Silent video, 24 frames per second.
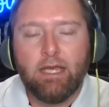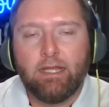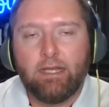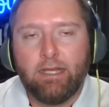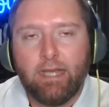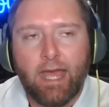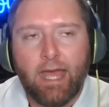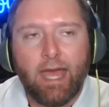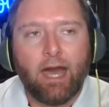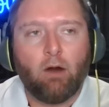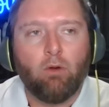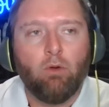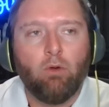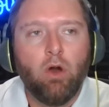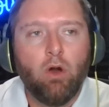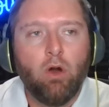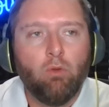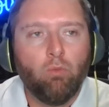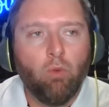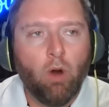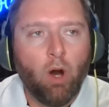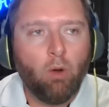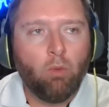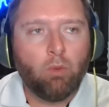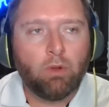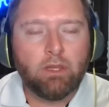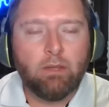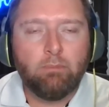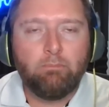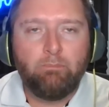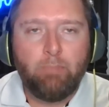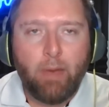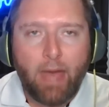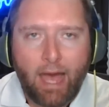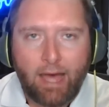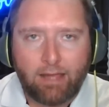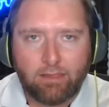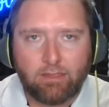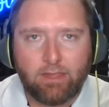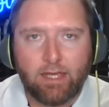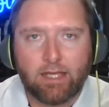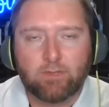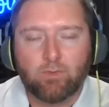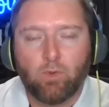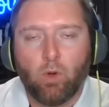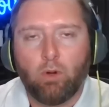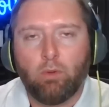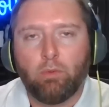Now, what were the bad
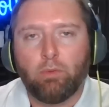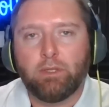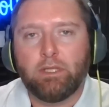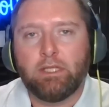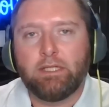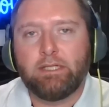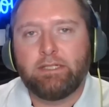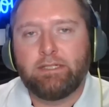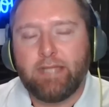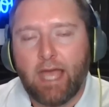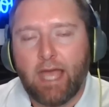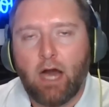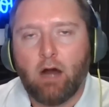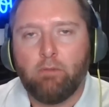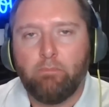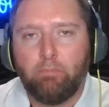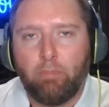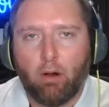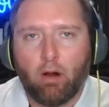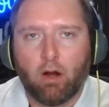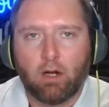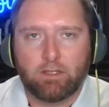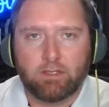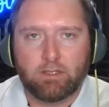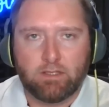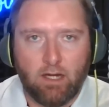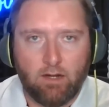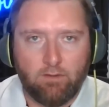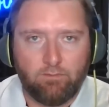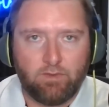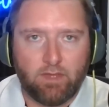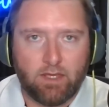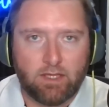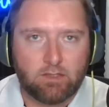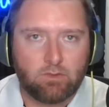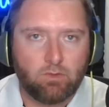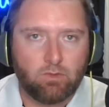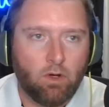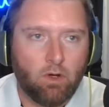things? What were the down parts of this?